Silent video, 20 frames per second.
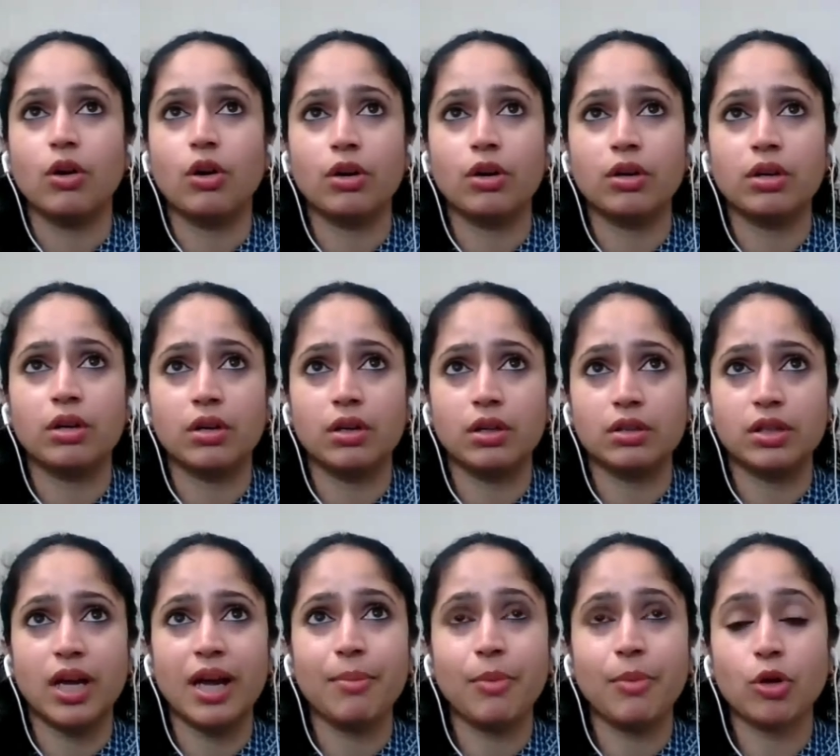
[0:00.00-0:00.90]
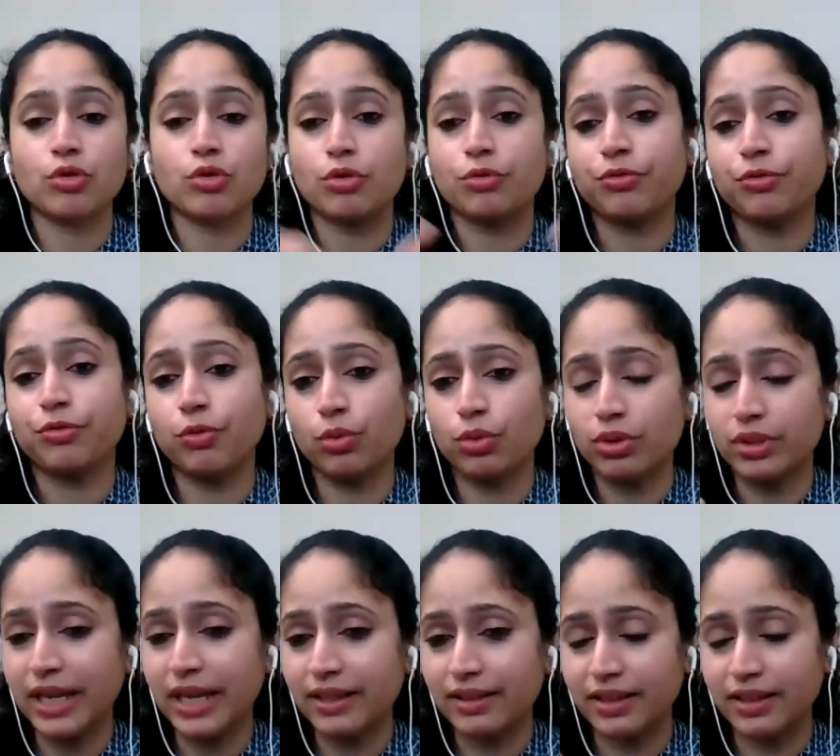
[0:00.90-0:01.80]
or the amount of
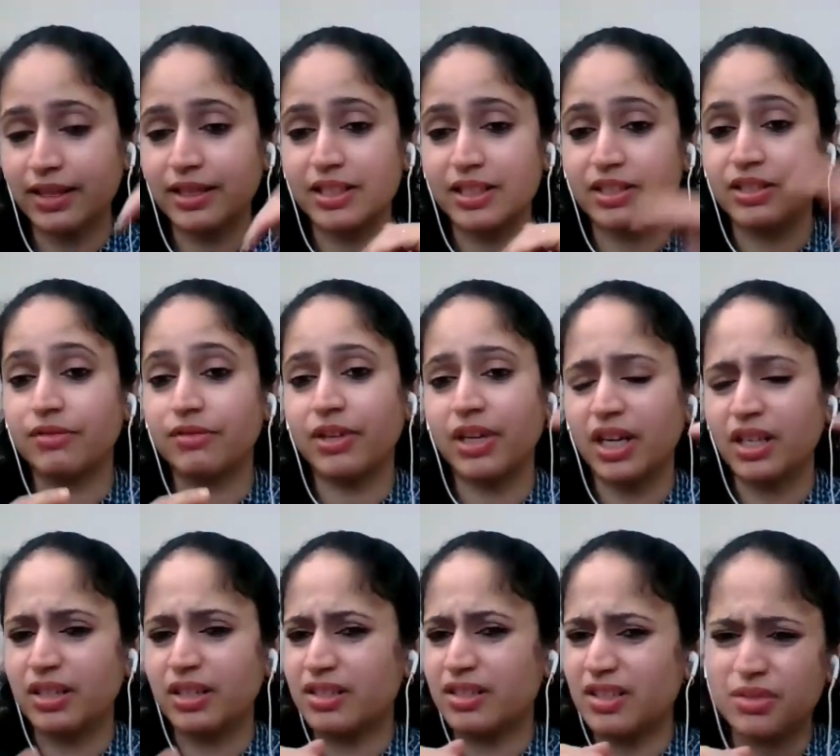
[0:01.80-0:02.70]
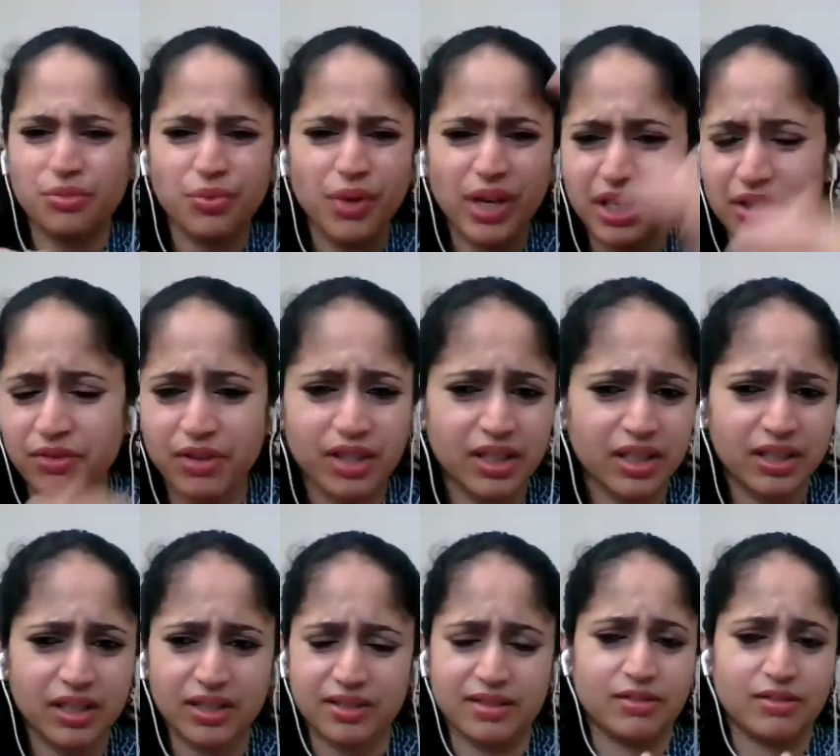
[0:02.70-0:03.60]
food that they eat, the varieties is very, very
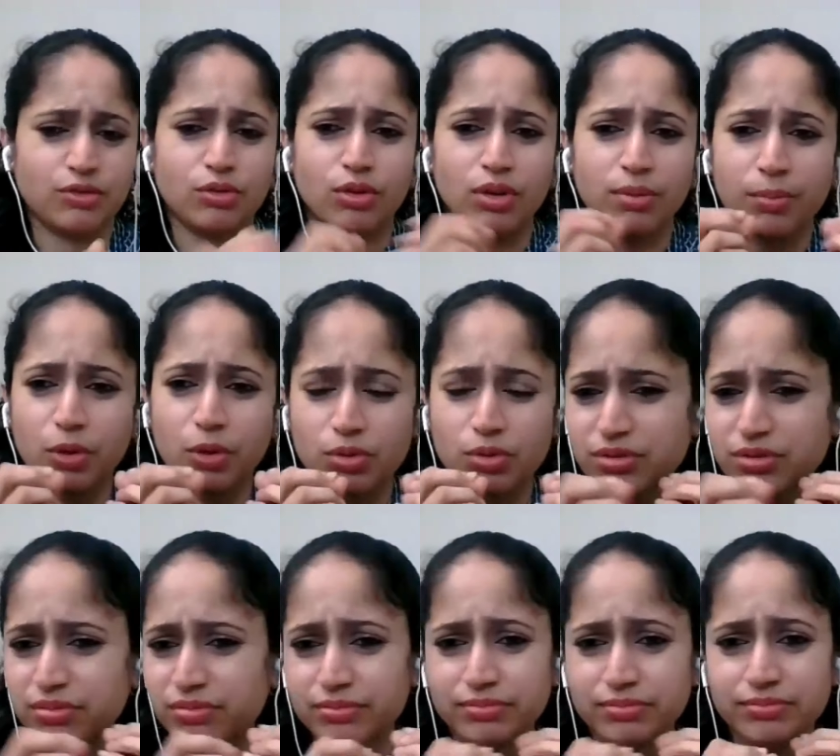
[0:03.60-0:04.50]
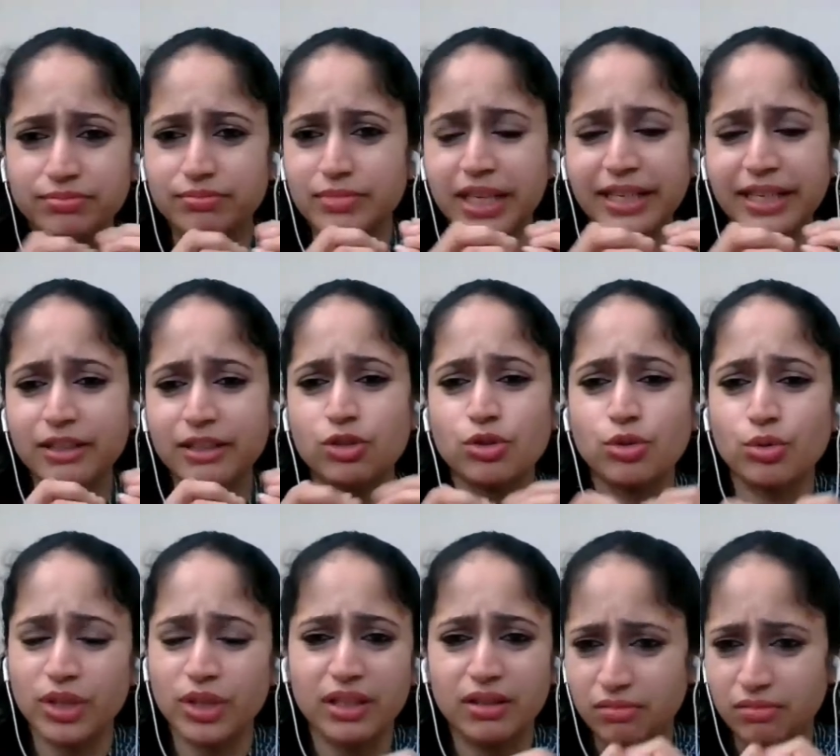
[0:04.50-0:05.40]
less, you know, about 8
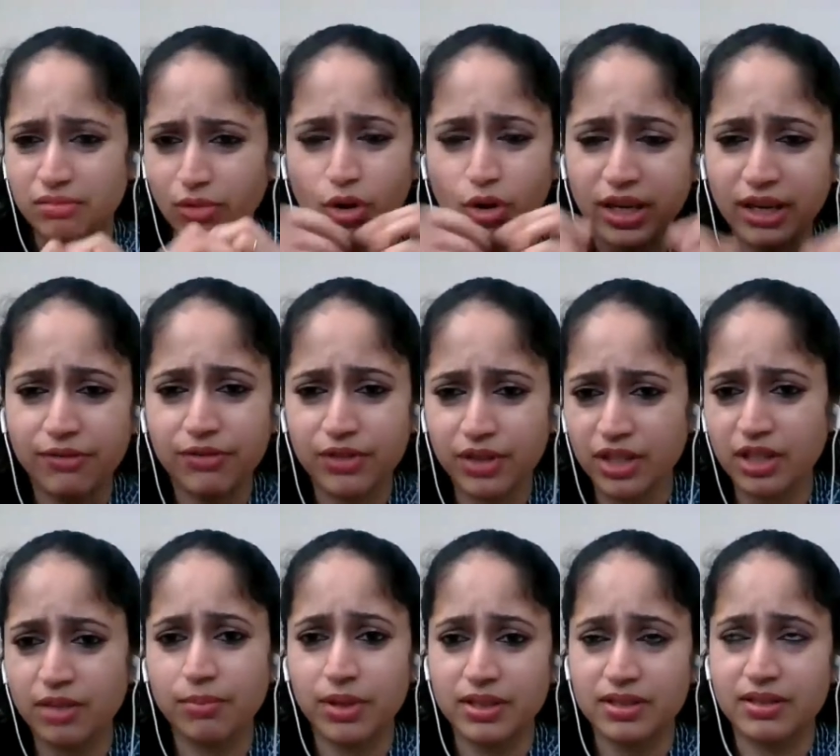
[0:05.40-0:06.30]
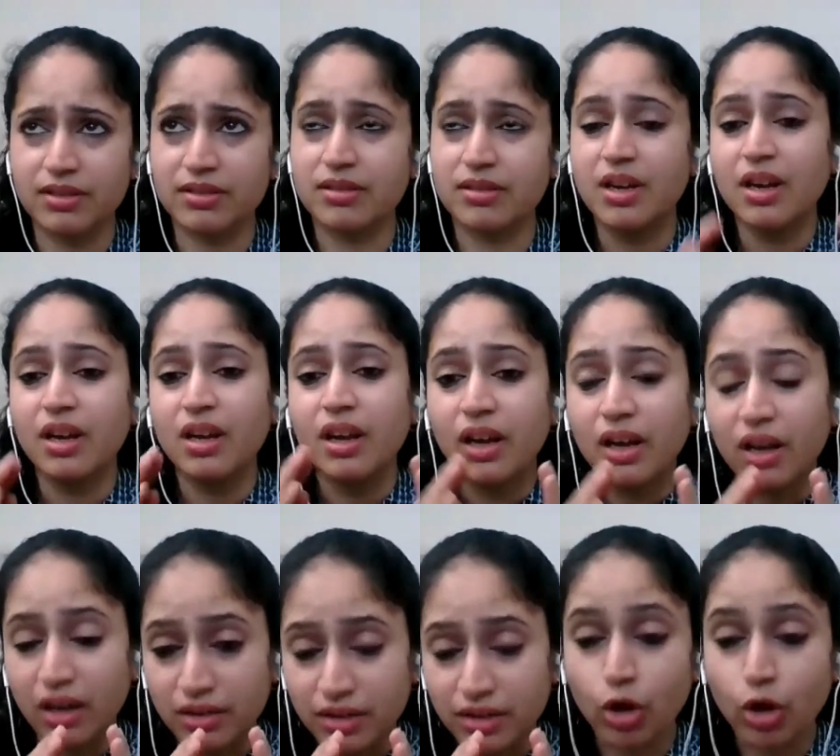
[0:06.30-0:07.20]
to 10 on everyday basis.
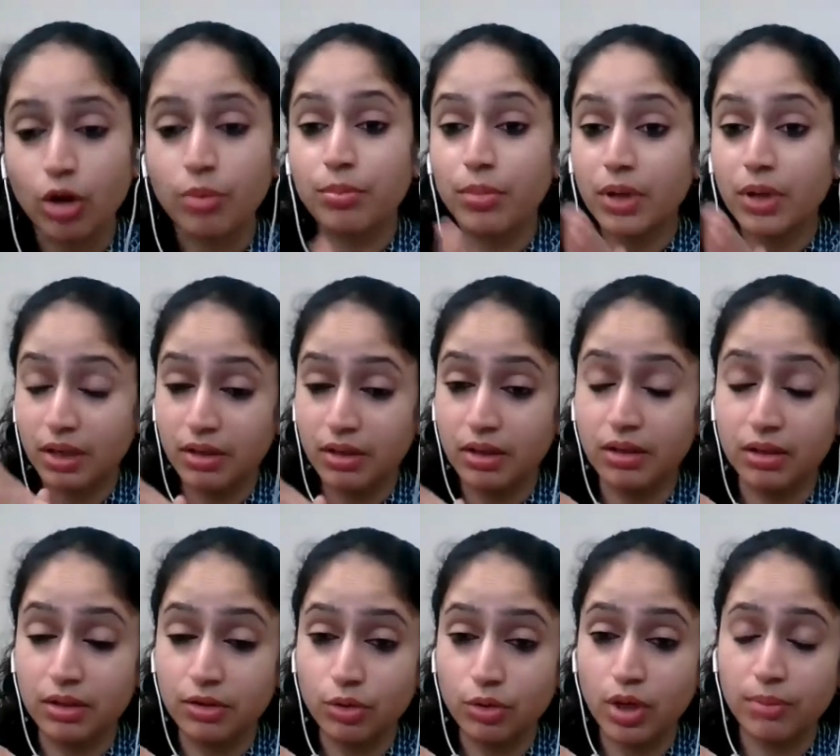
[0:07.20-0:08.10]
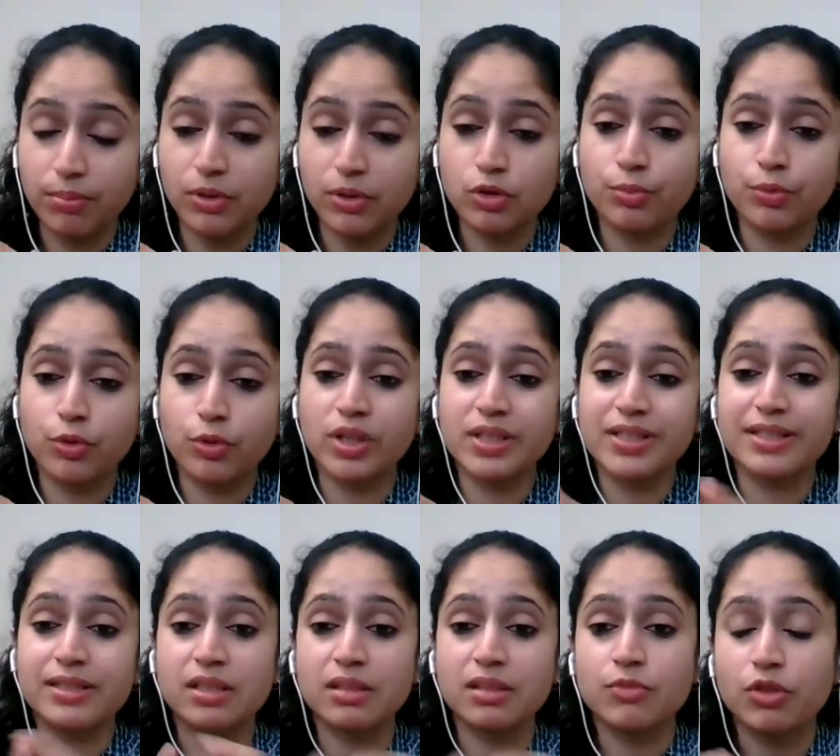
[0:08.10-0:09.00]
They're not, you know, able to
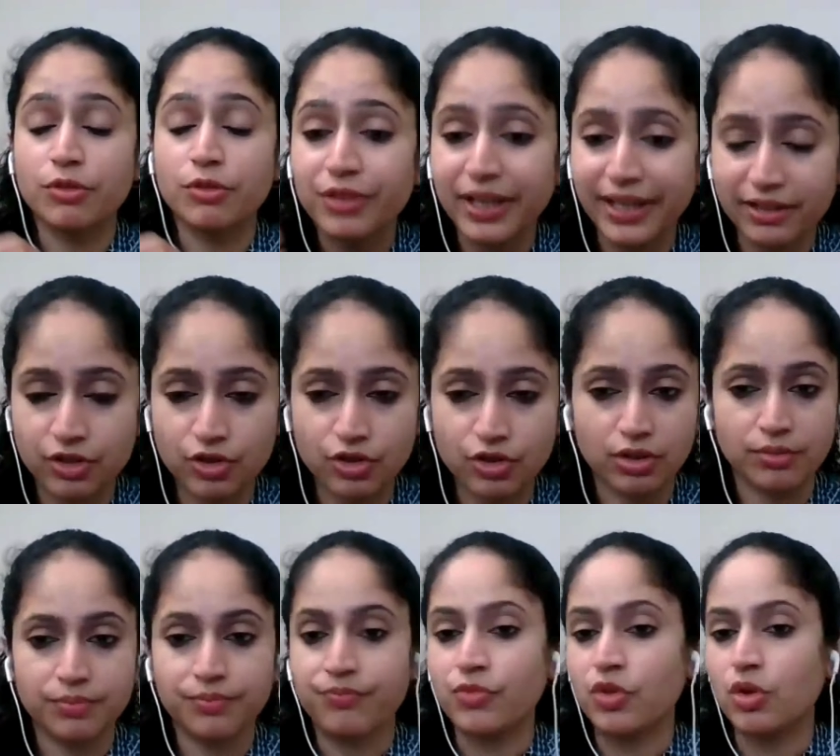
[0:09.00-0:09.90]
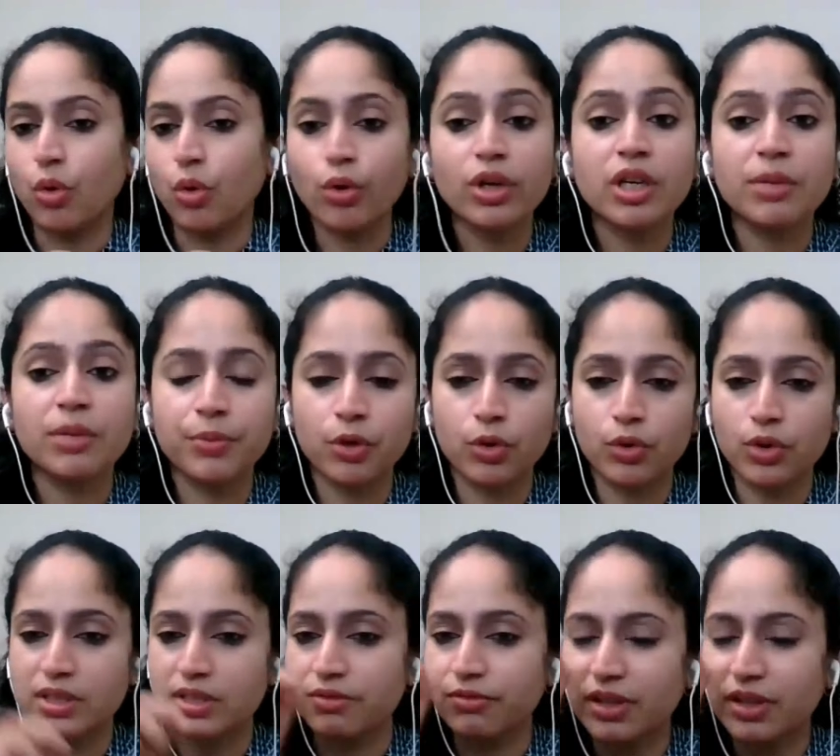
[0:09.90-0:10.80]
progress in terms of texture. Only
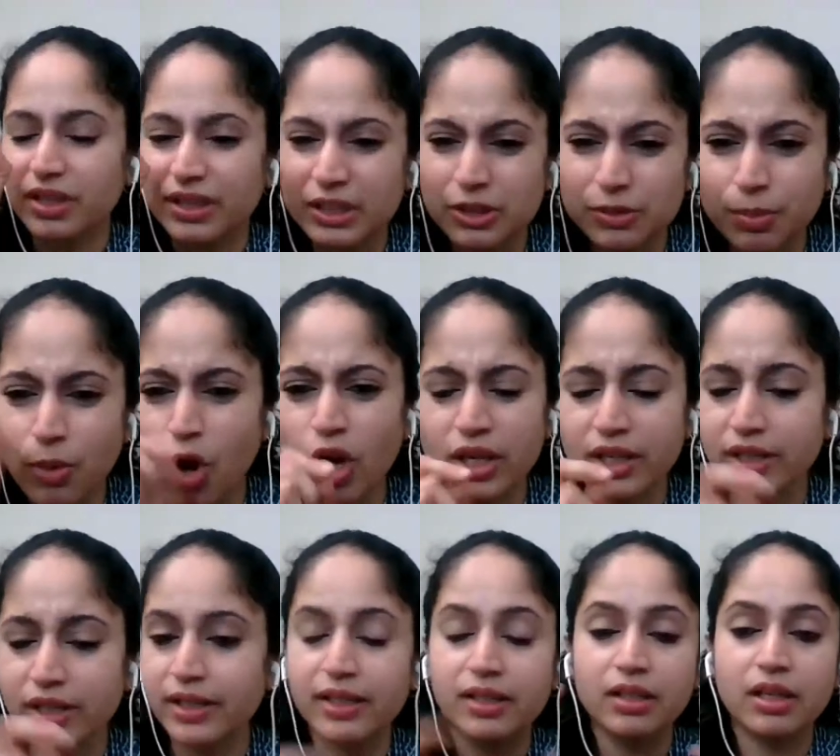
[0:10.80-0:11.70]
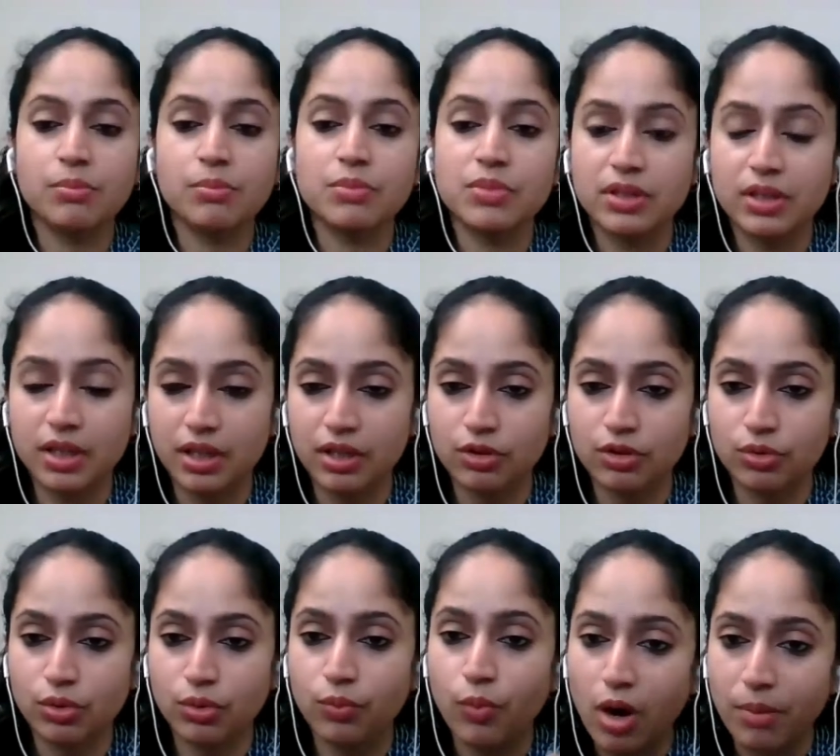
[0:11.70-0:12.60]
purees. Even a small grain comes, they, you
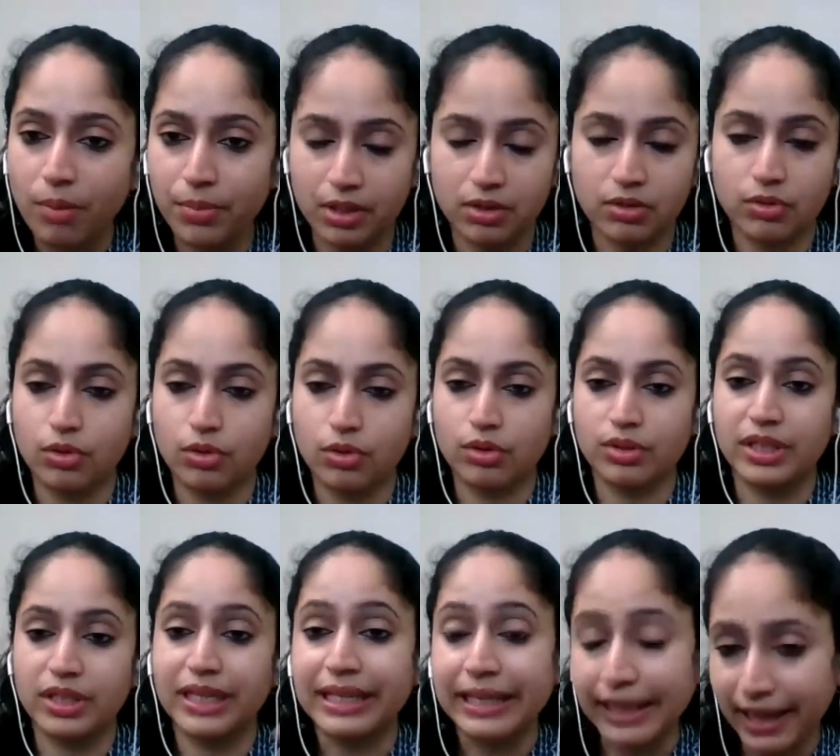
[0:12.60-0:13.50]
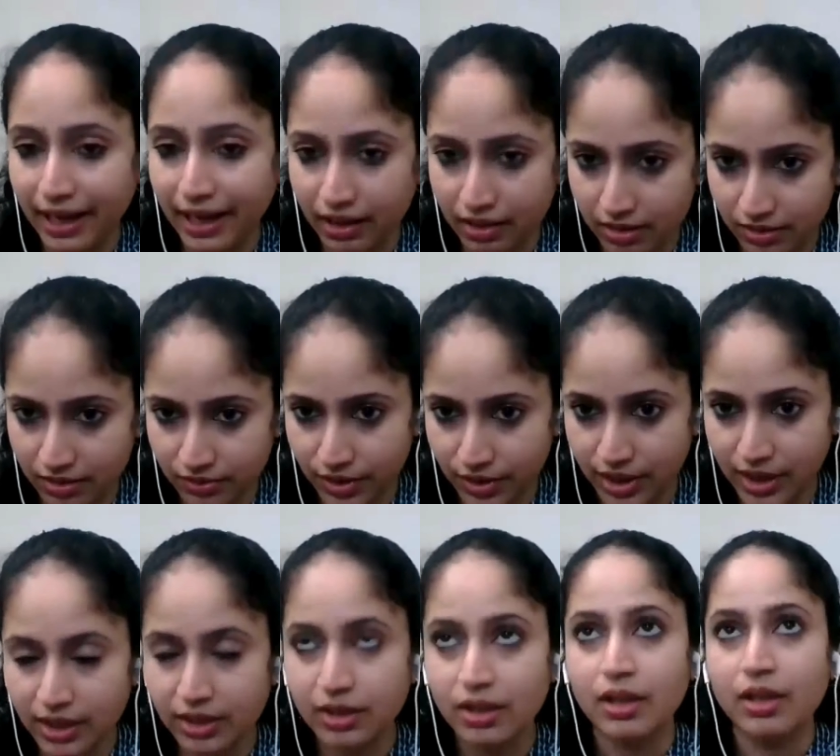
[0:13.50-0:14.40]
know, vomit or they gag,
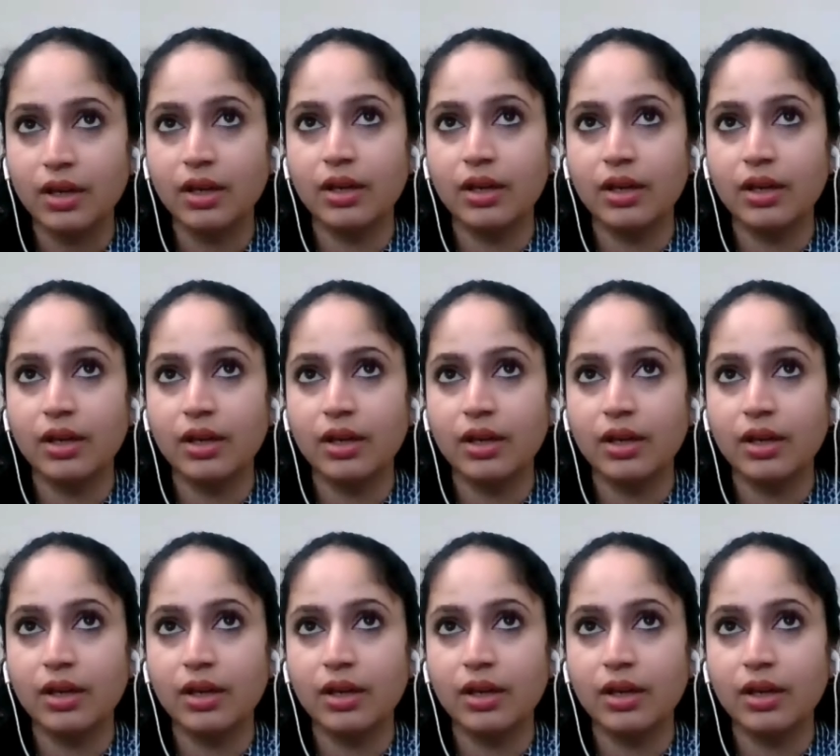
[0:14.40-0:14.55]
right?